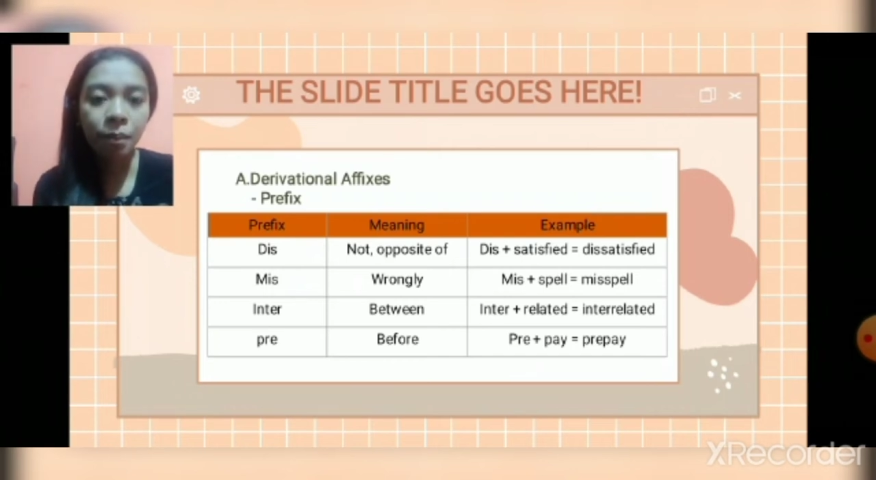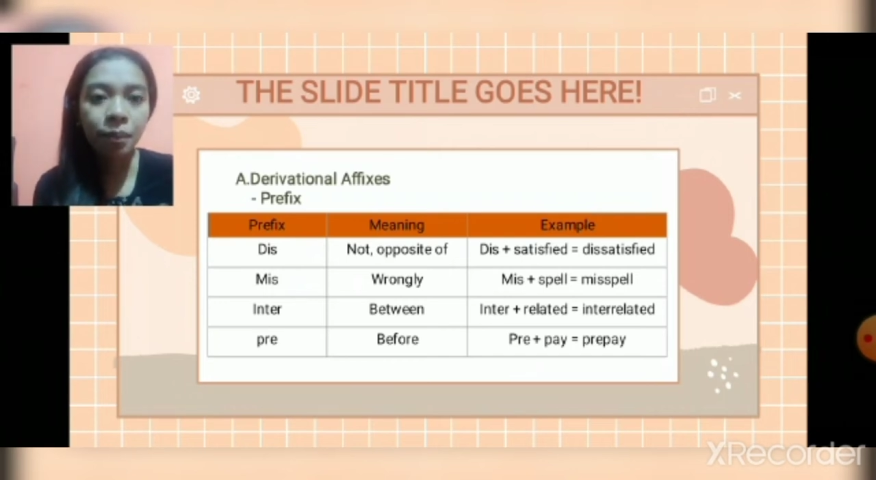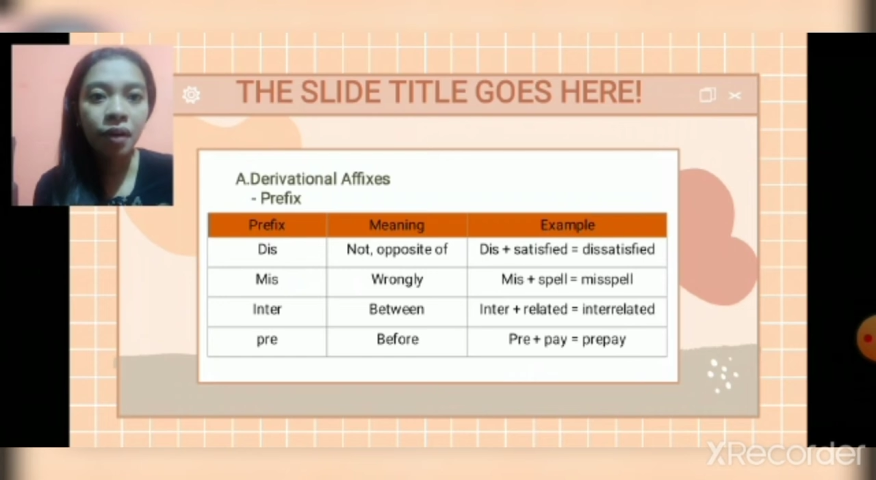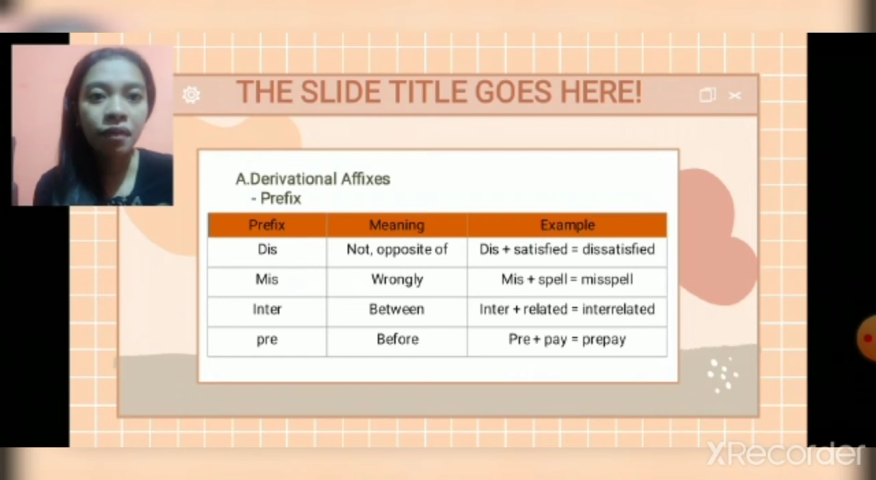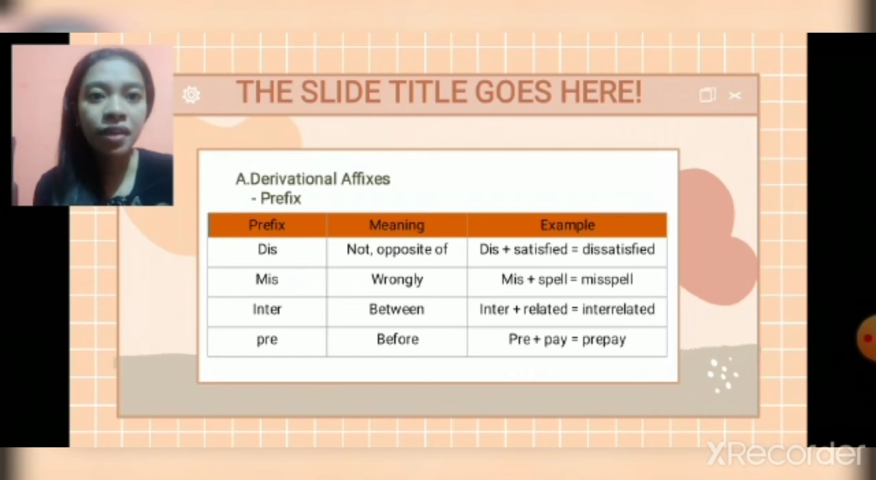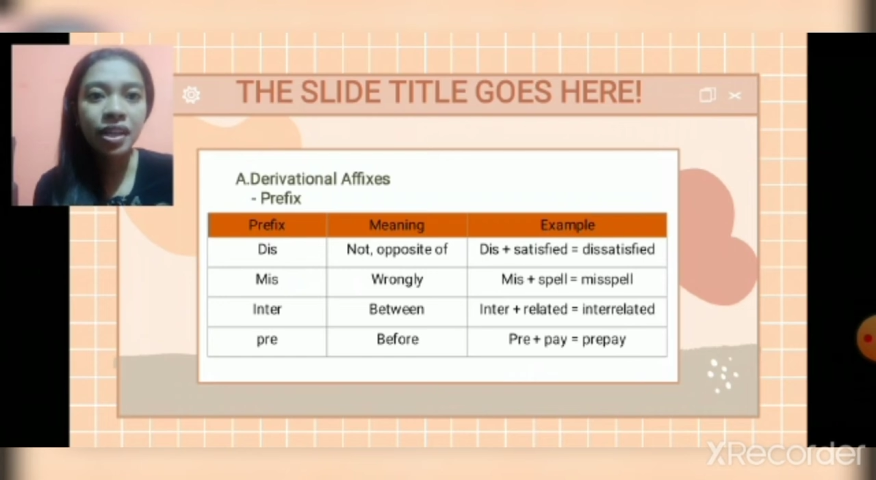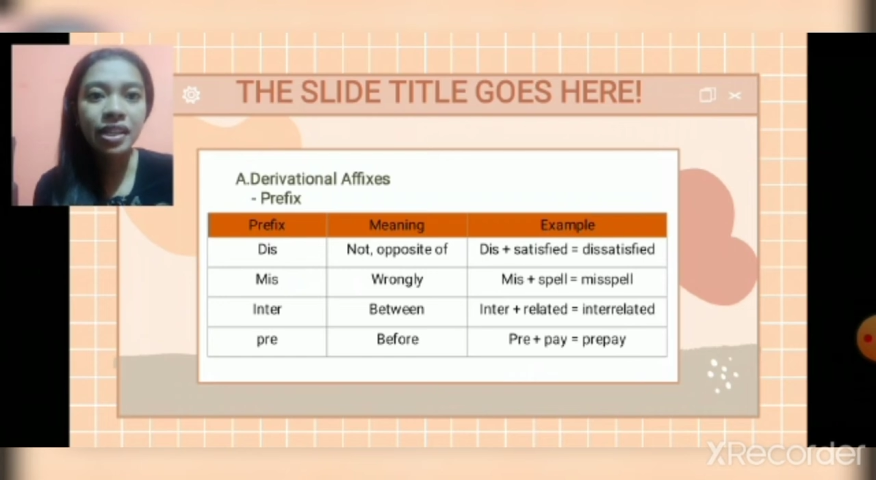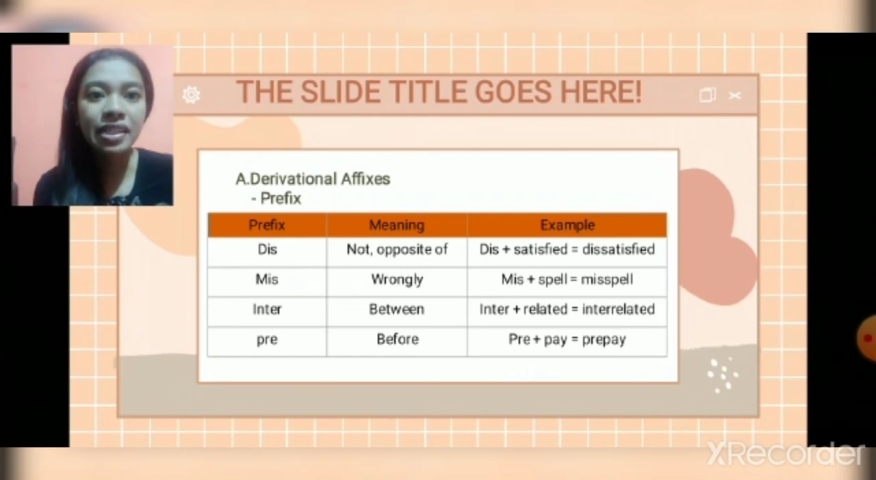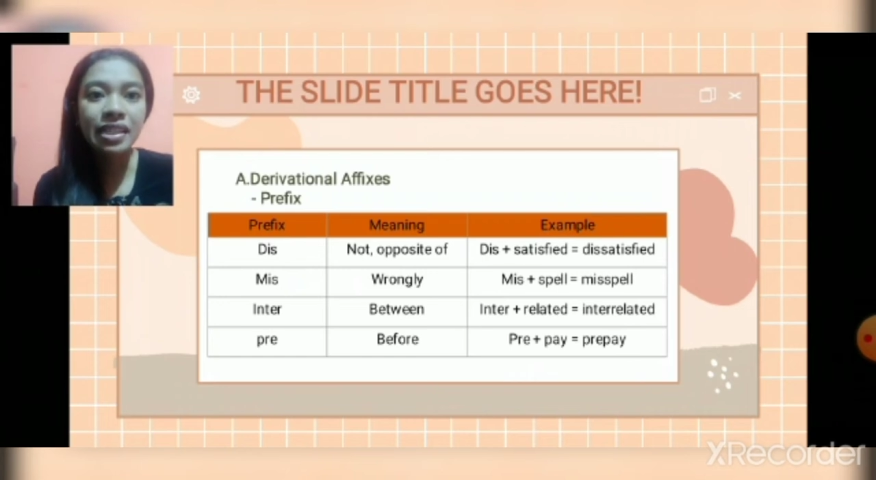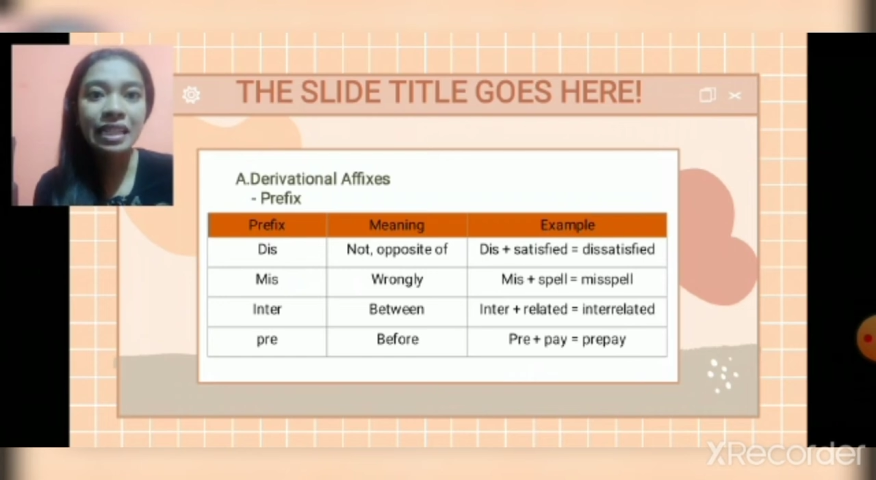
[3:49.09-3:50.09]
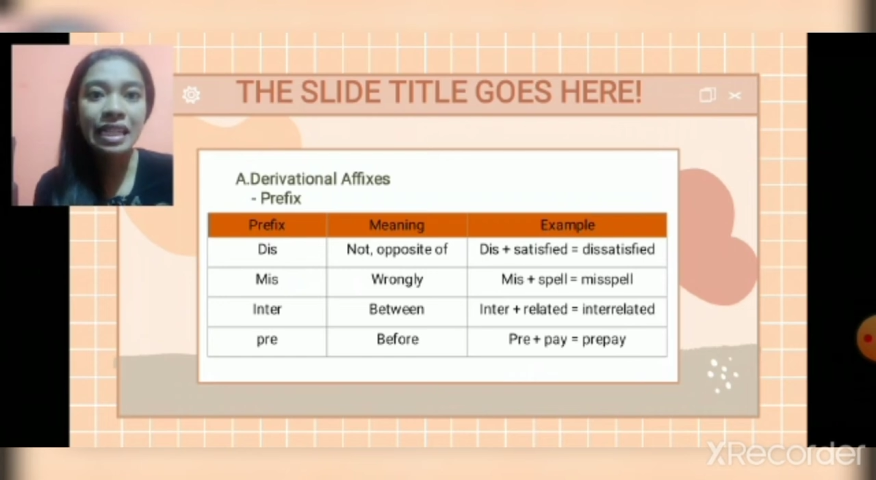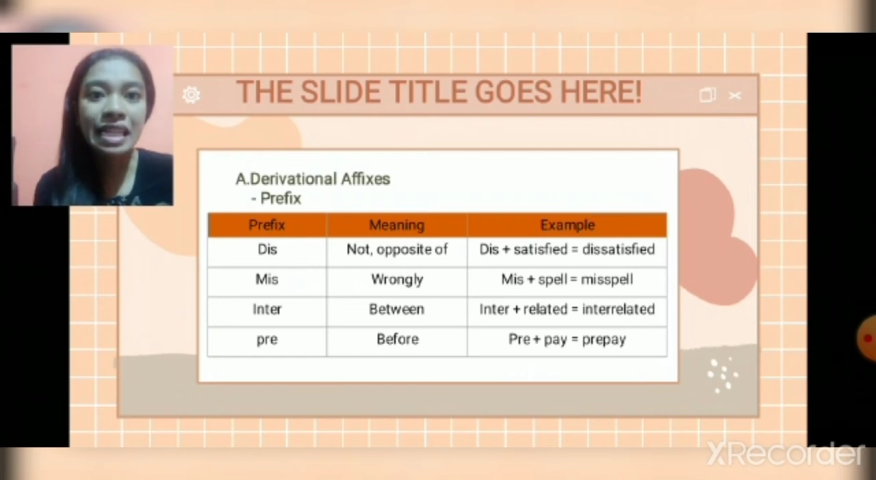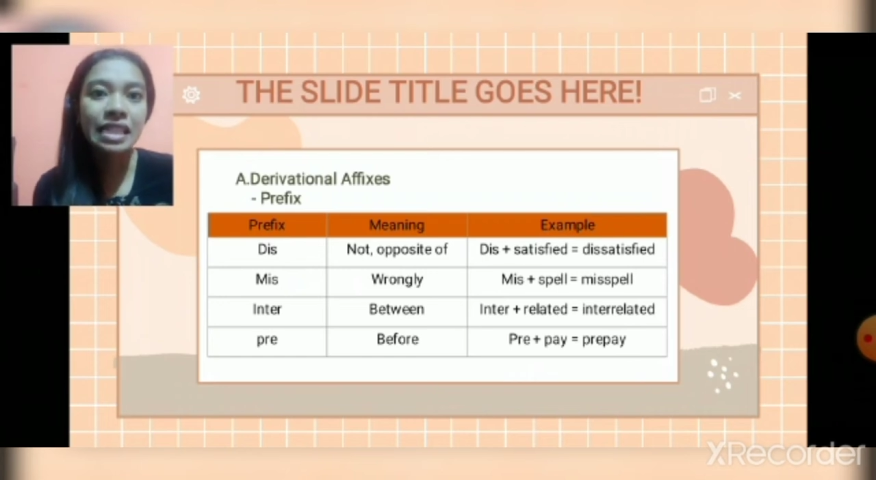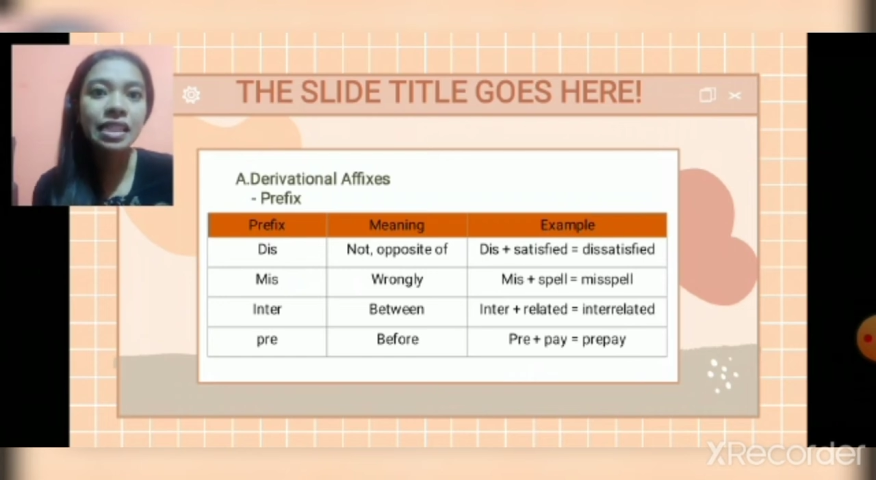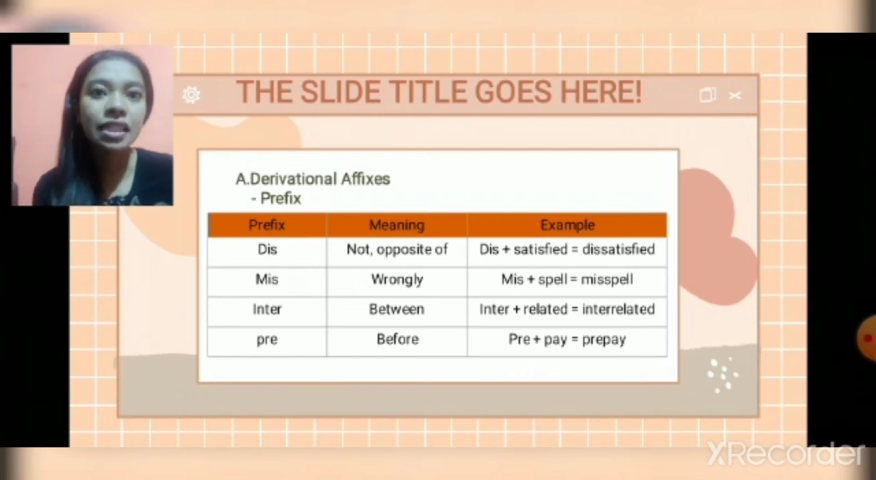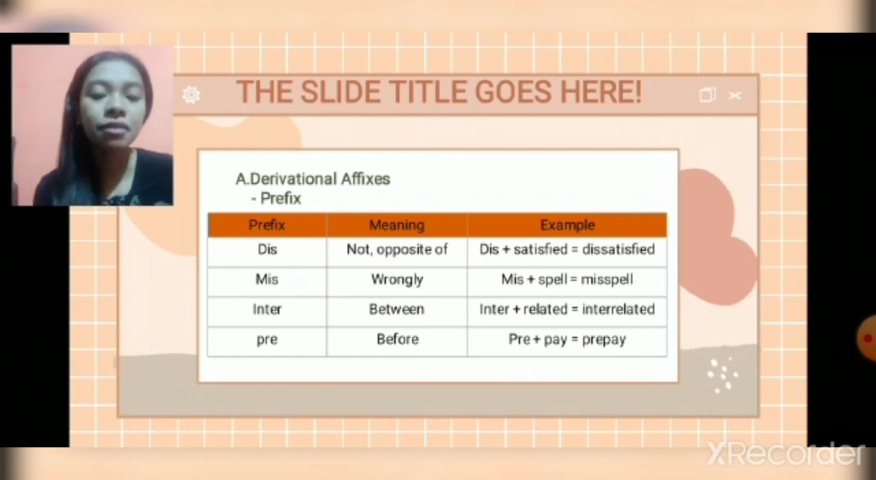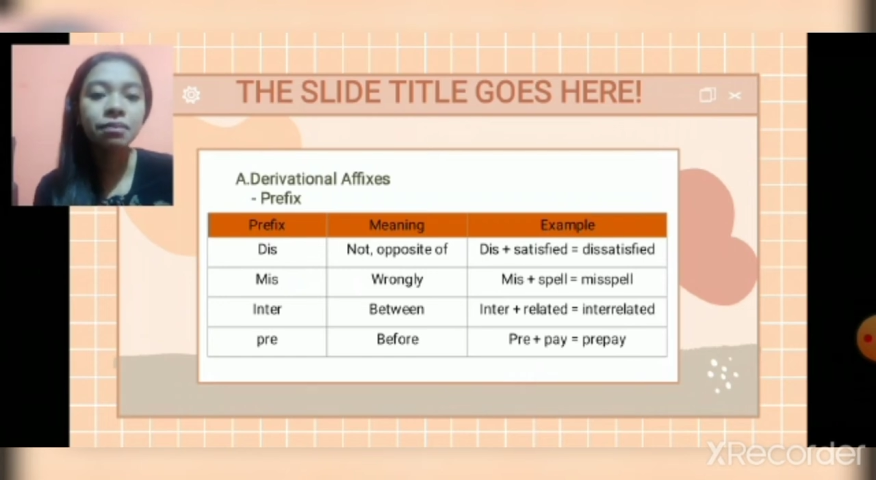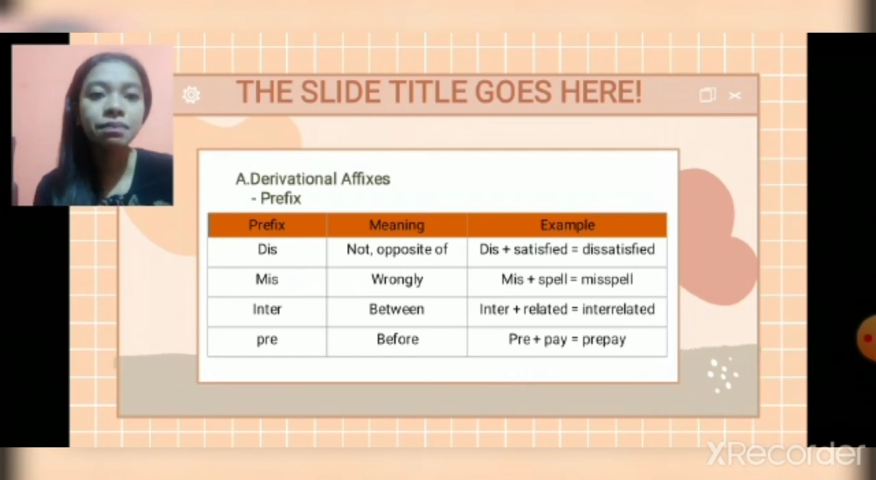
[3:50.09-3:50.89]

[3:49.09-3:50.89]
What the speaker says: prefix this.